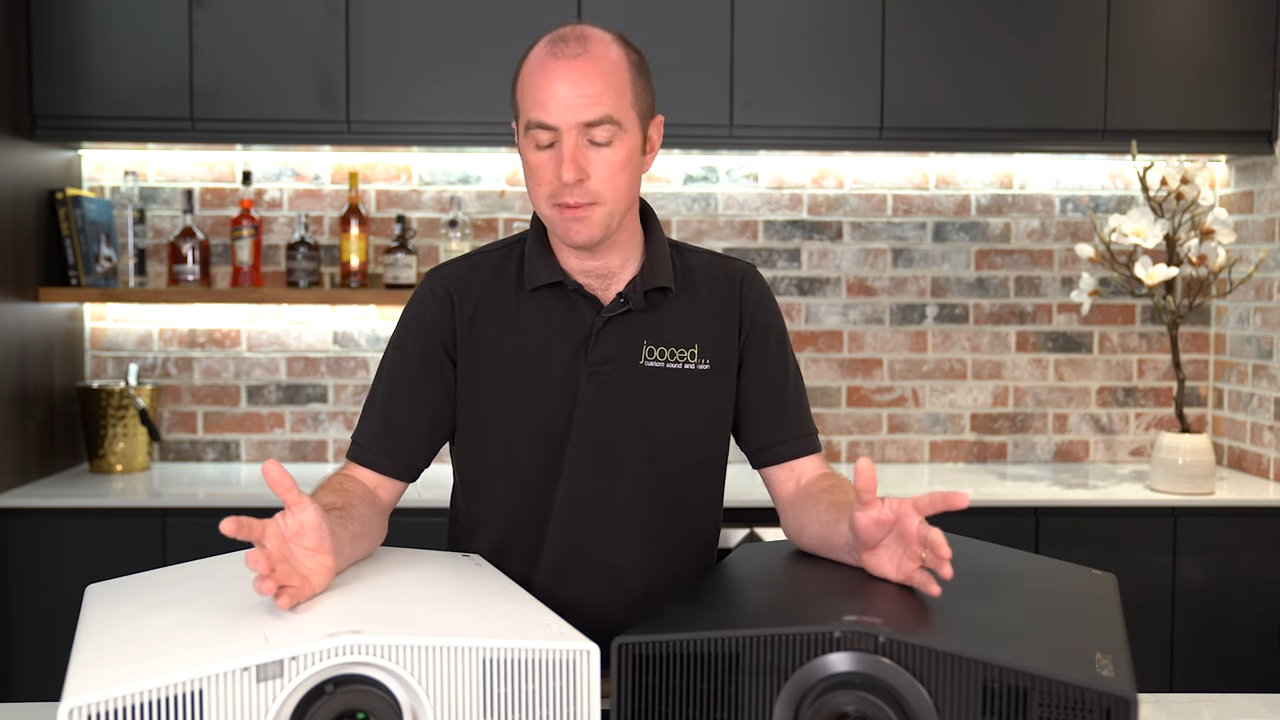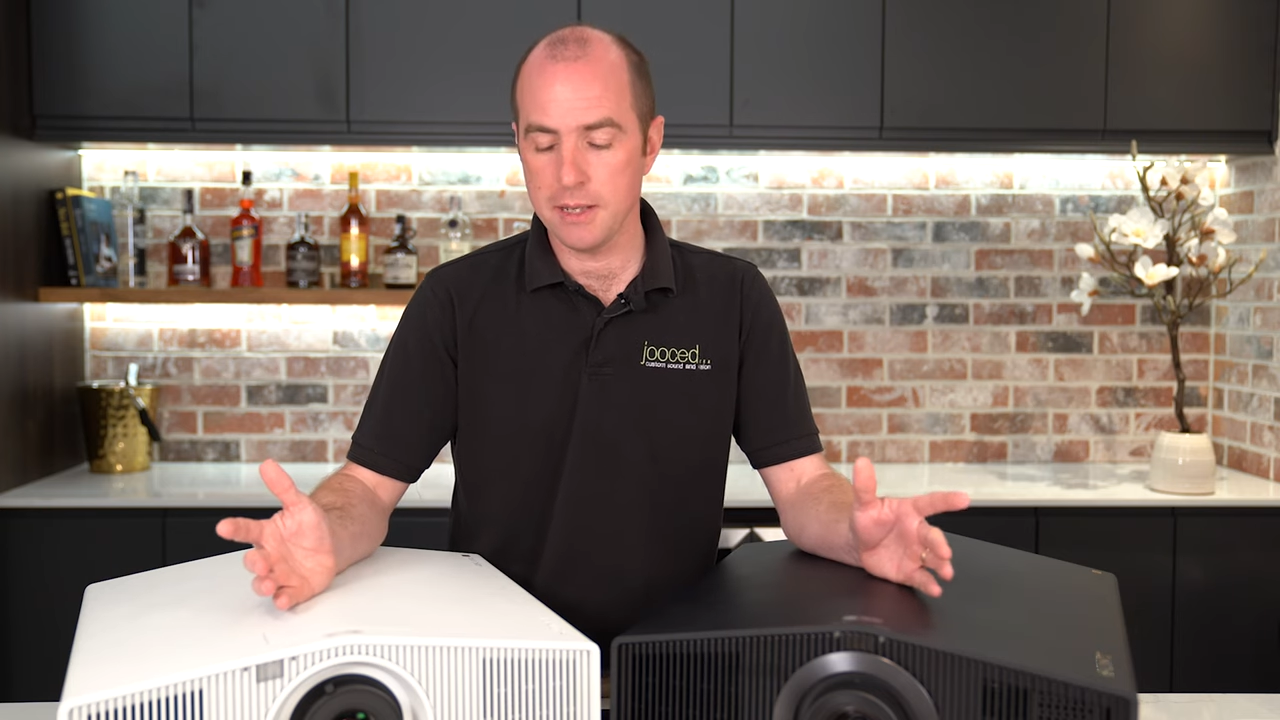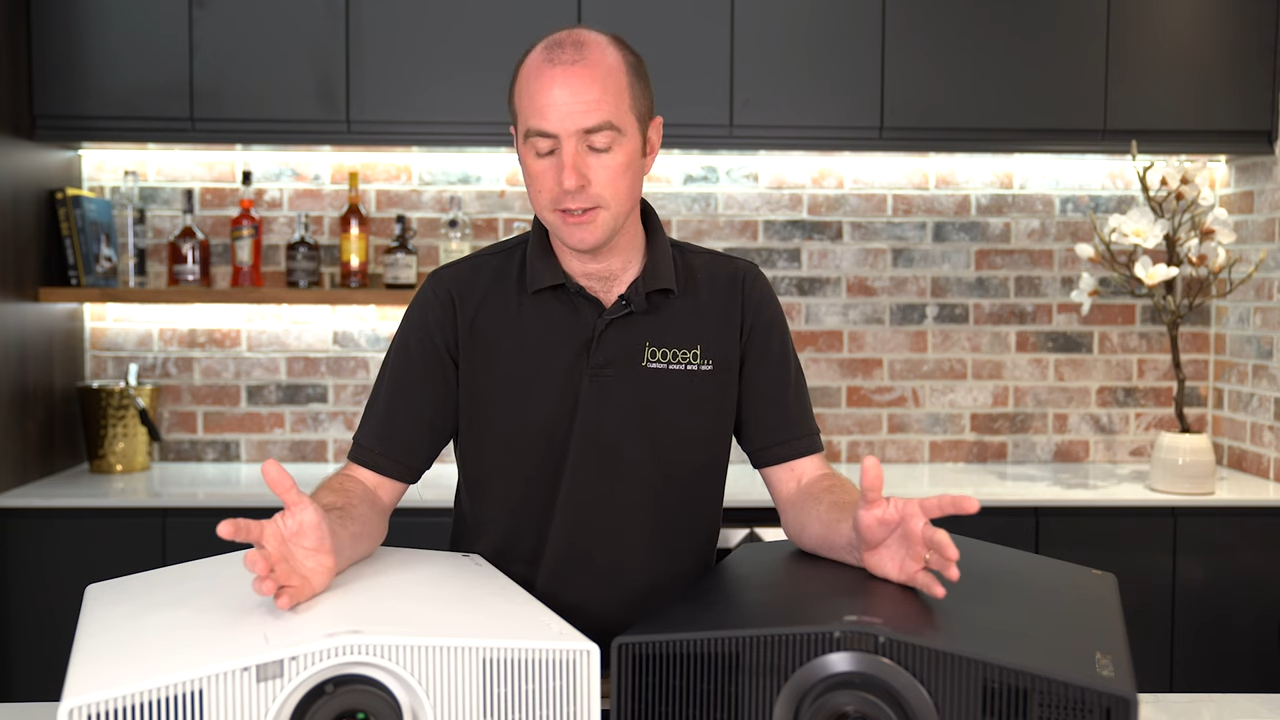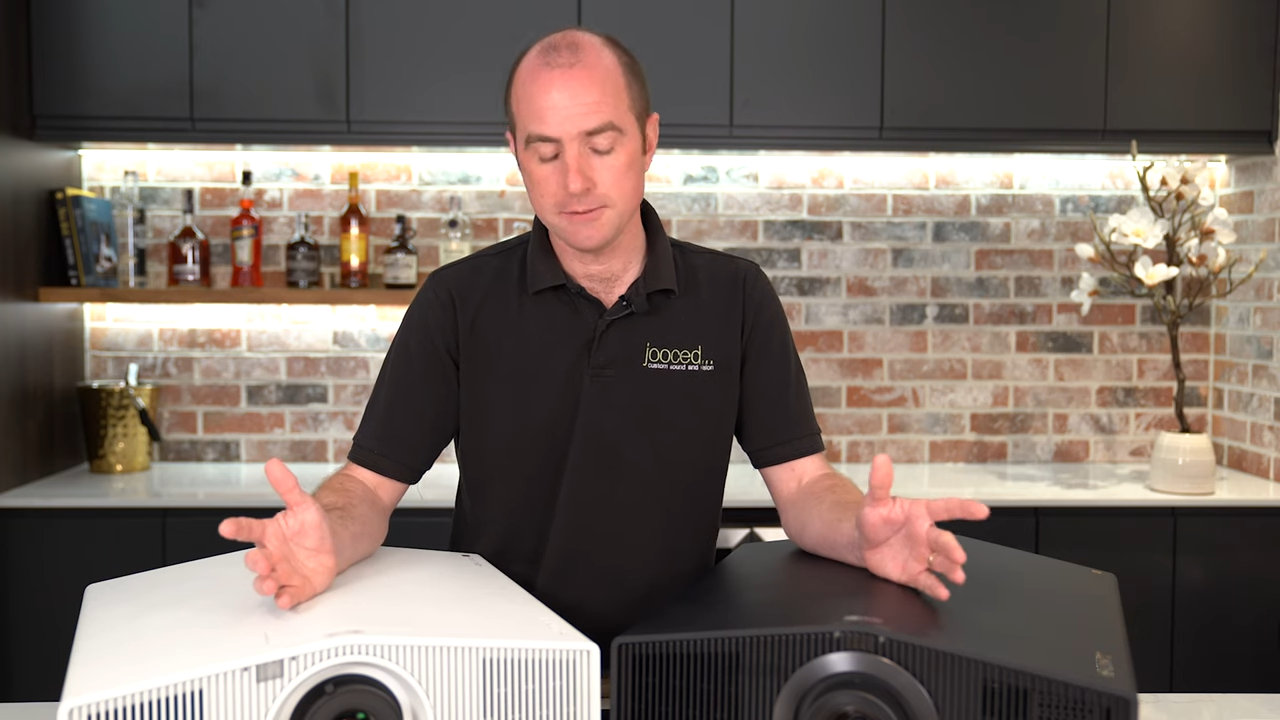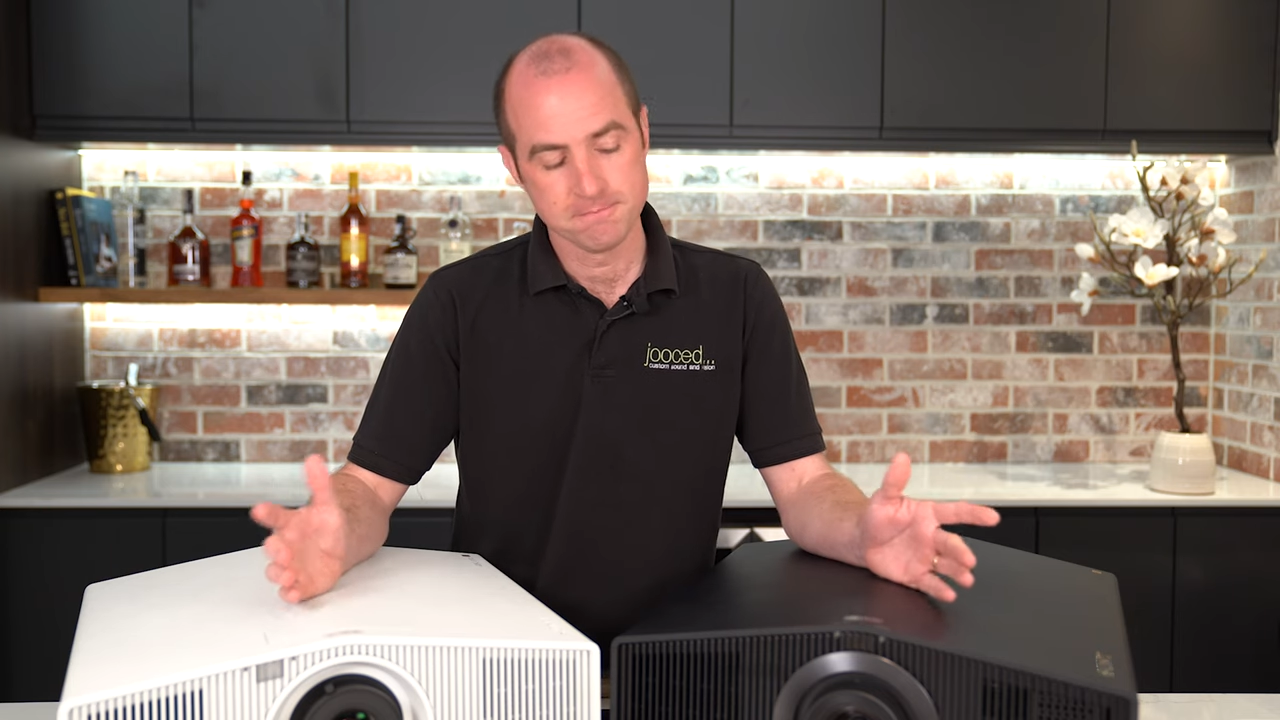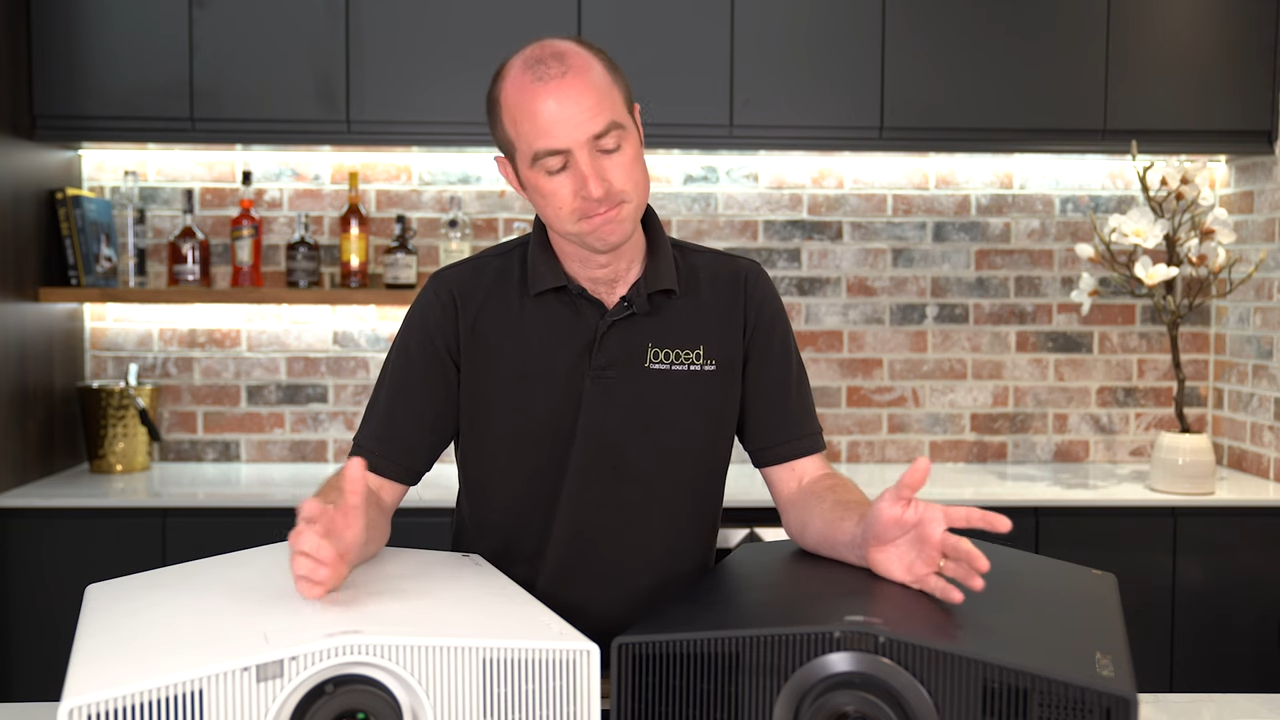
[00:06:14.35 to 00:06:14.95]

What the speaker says: buy?